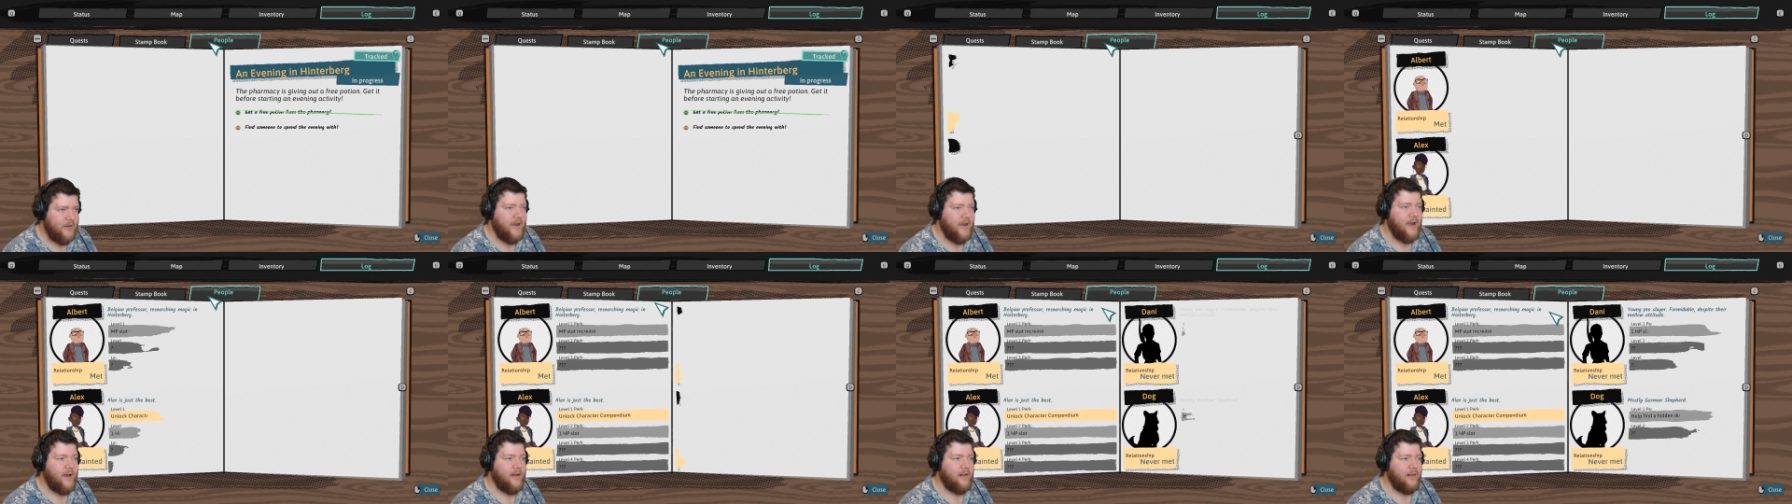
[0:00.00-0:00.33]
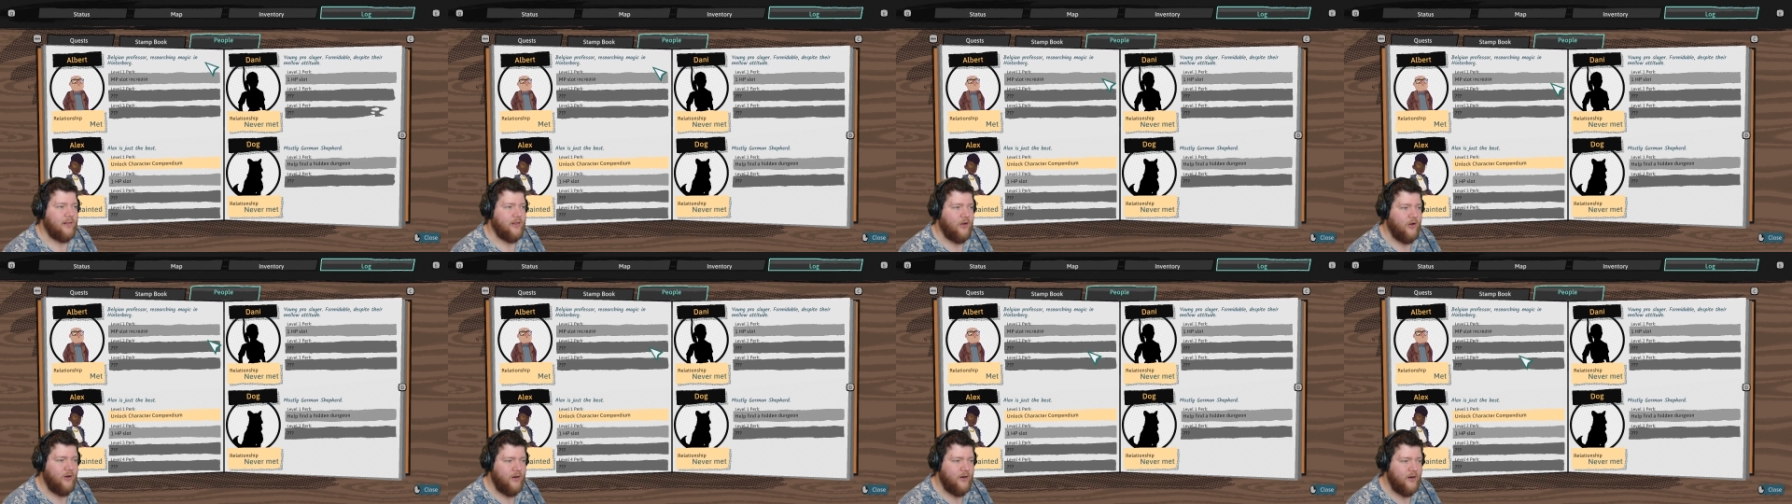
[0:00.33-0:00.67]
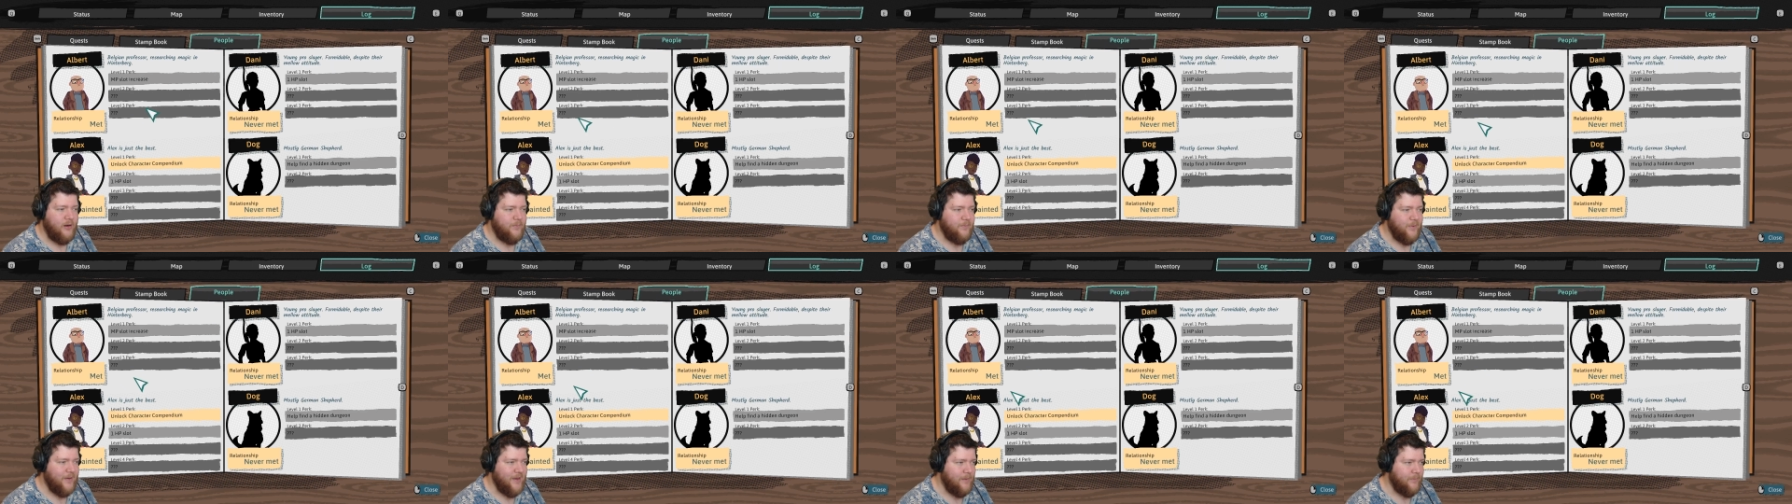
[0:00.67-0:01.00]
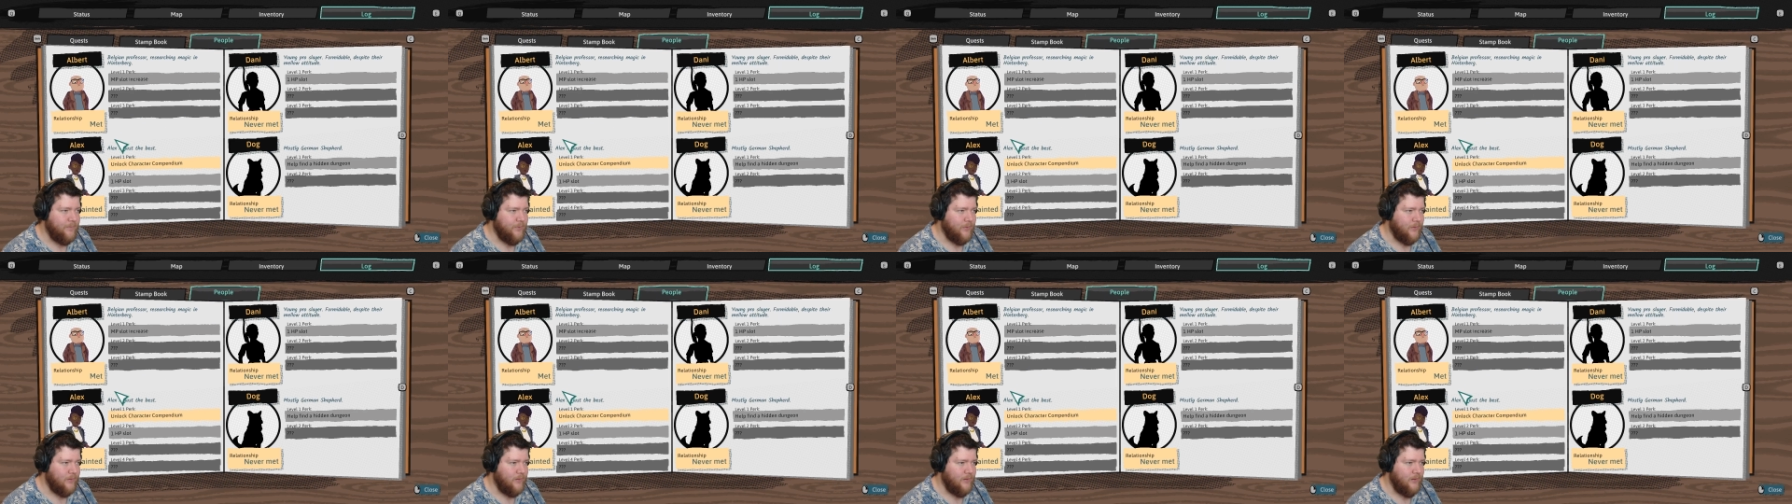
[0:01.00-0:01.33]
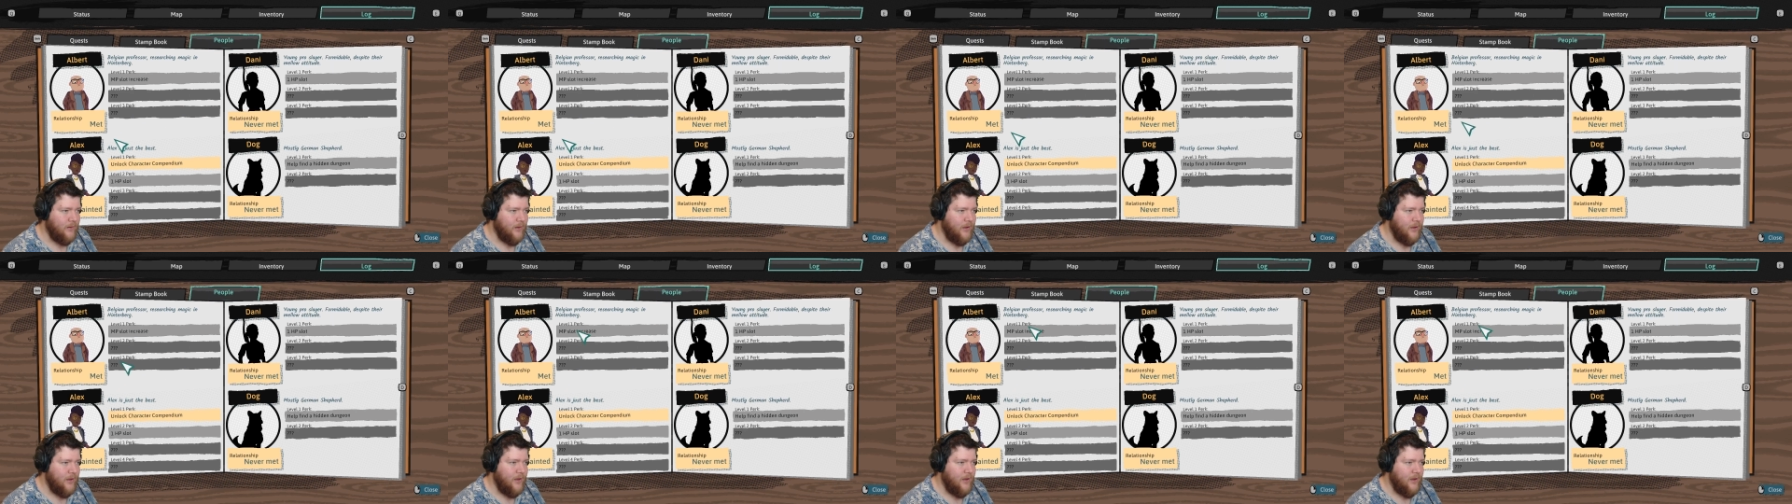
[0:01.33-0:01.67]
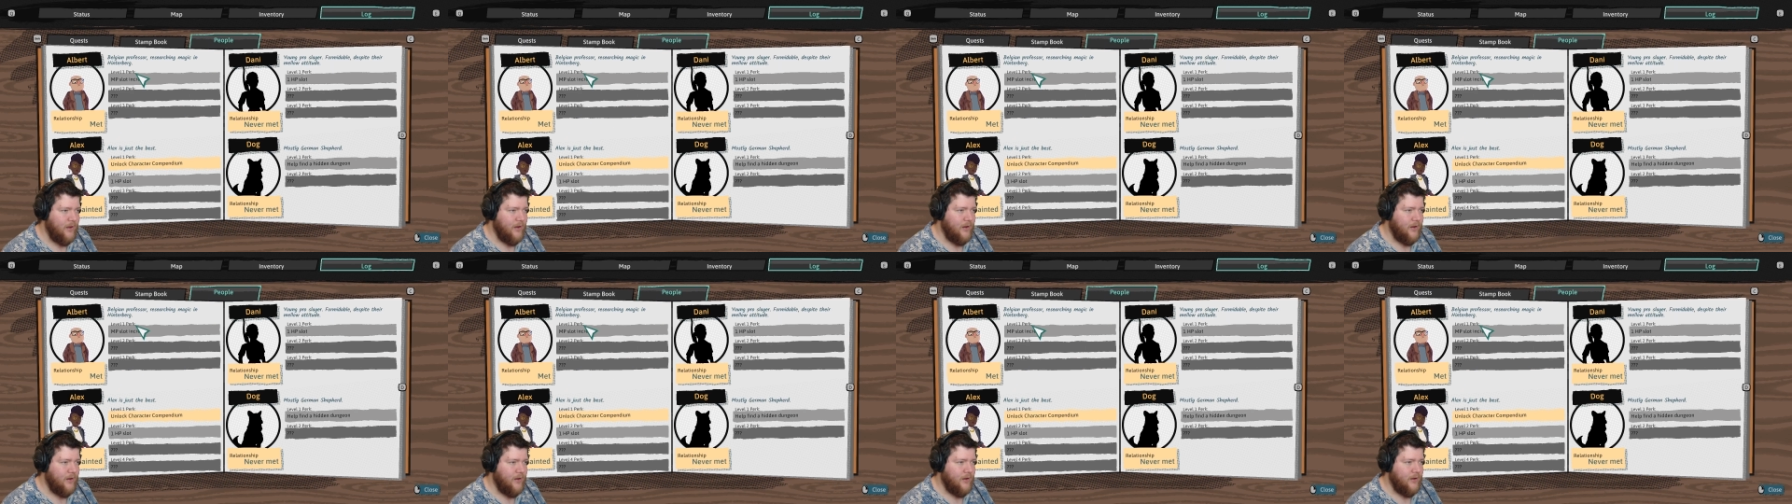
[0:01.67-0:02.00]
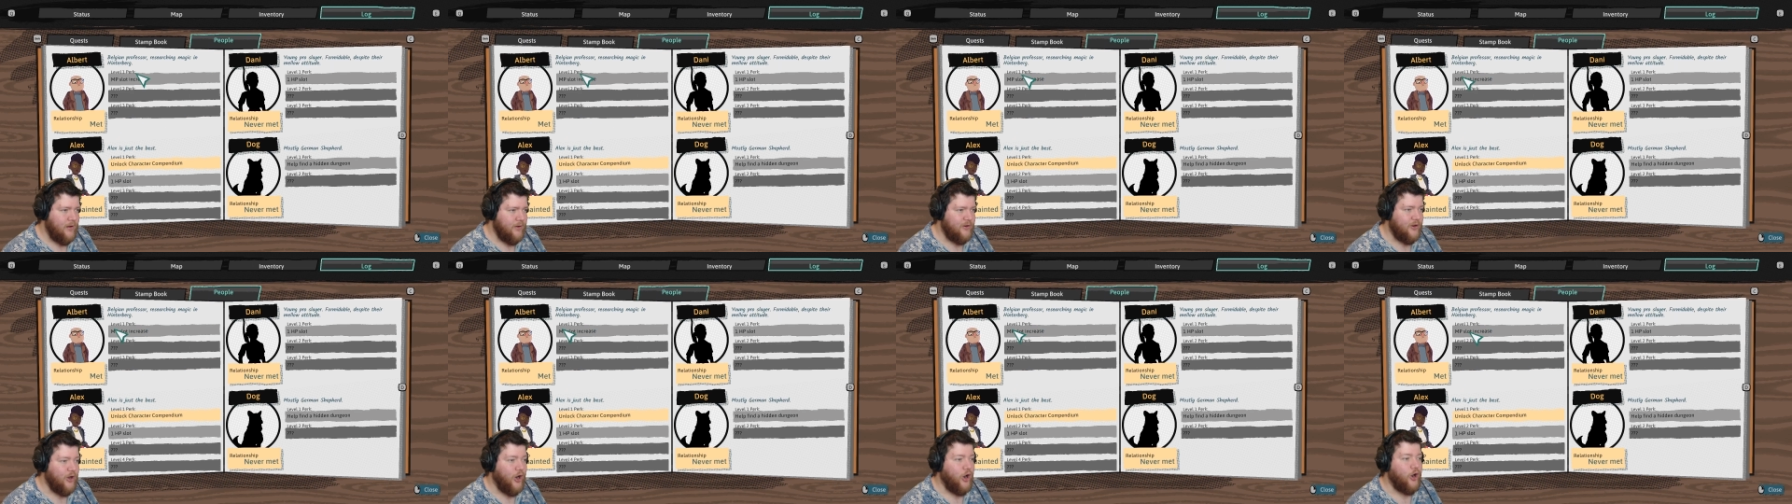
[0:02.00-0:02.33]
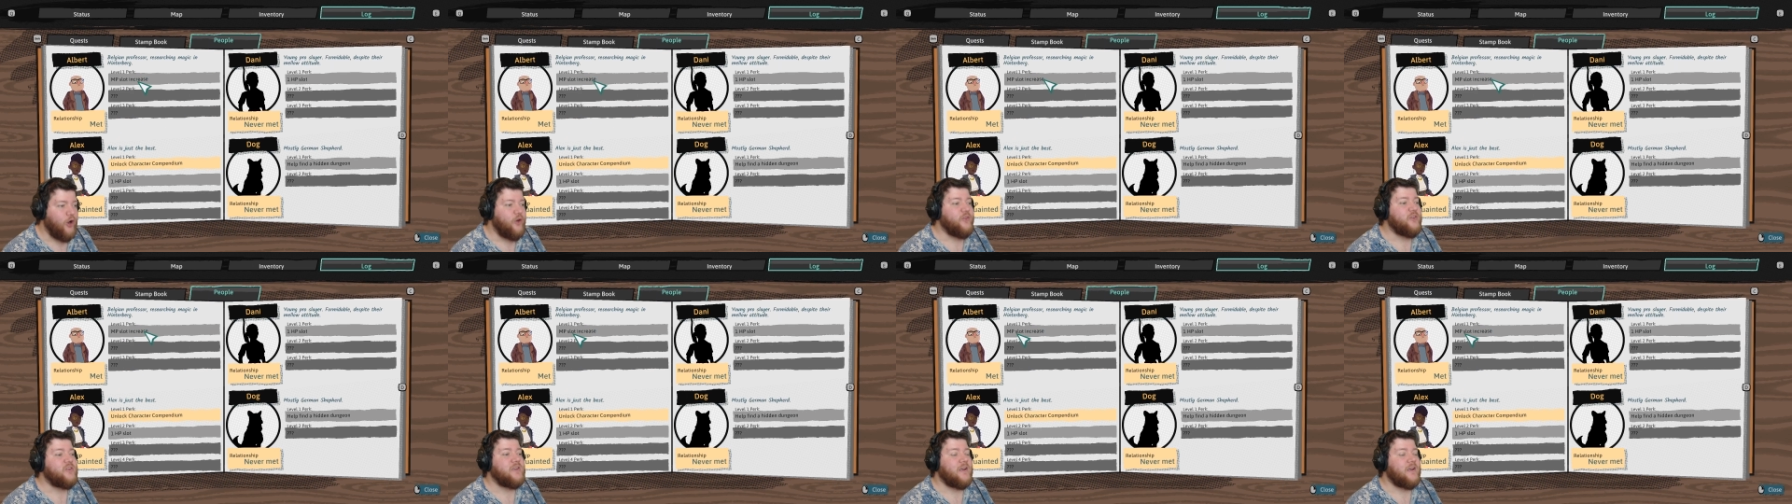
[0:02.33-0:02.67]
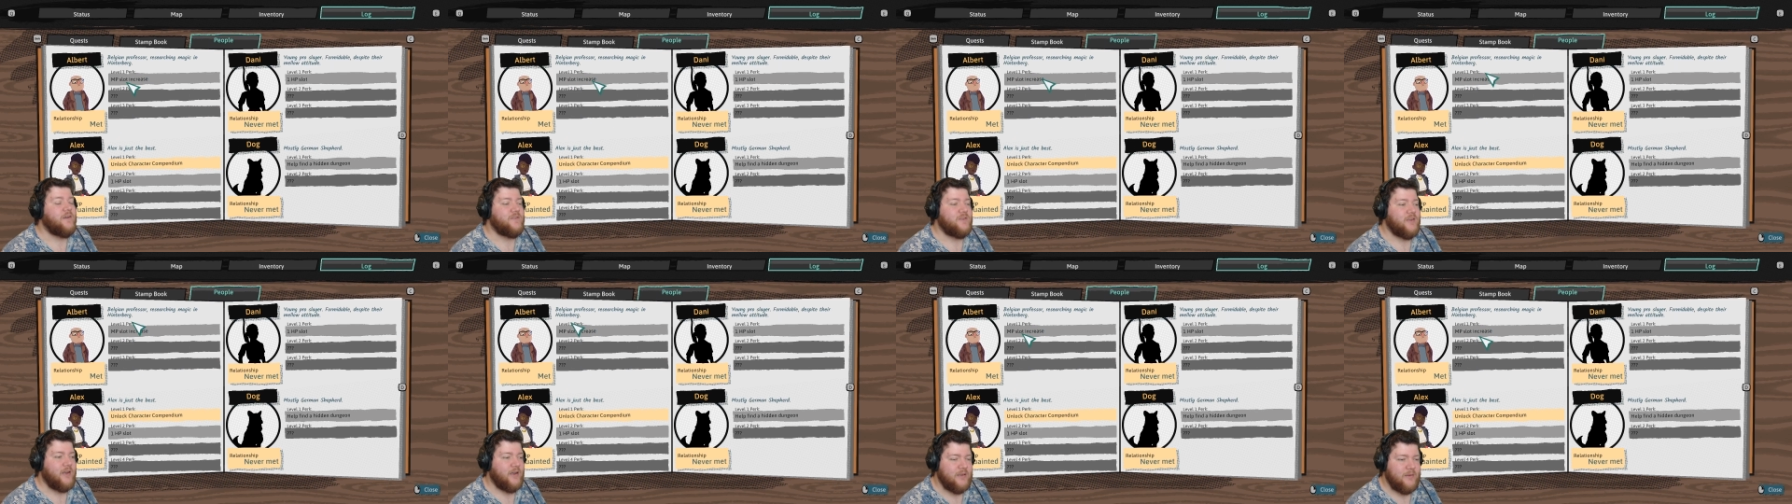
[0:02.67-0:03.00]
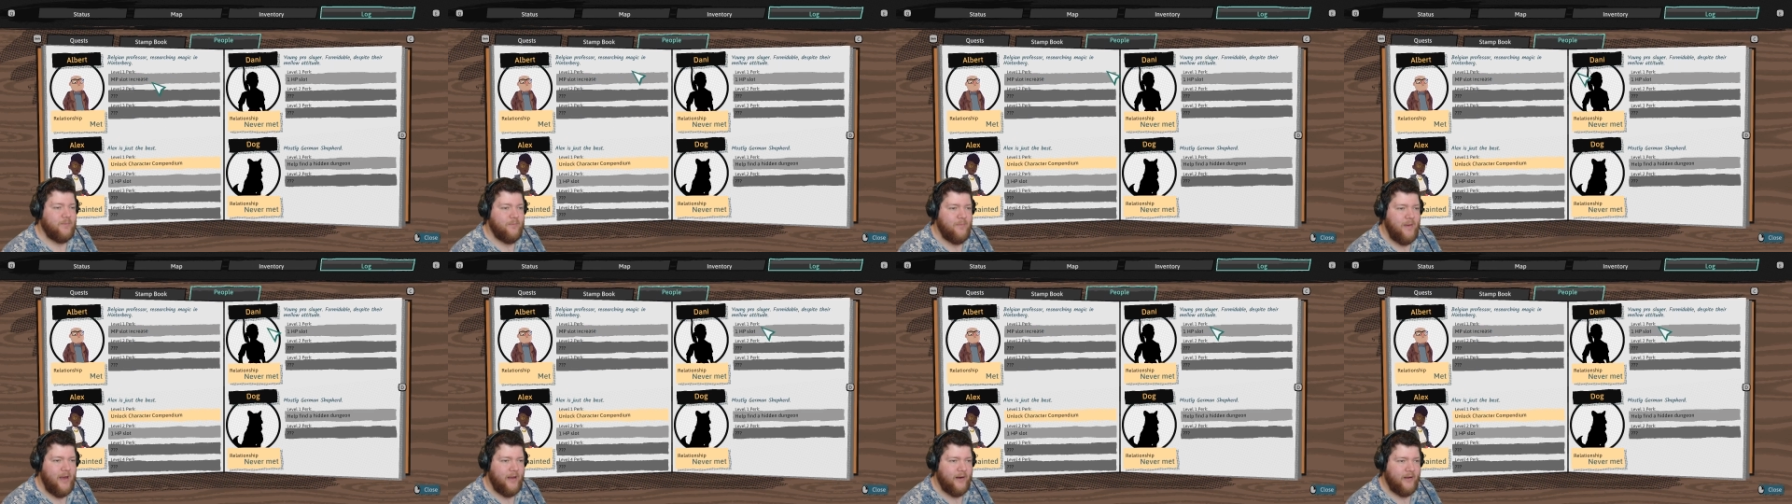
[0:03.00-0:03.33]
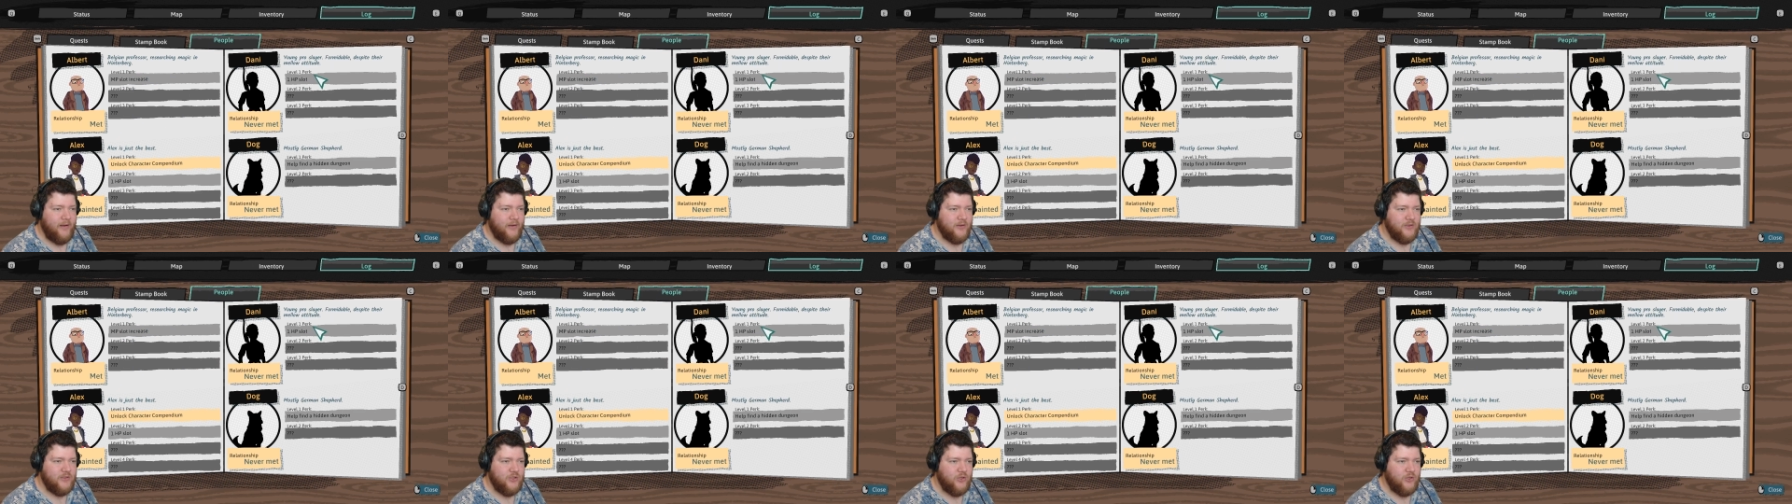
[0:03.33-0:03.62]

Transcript: Yeah, log people no, this gives us mana.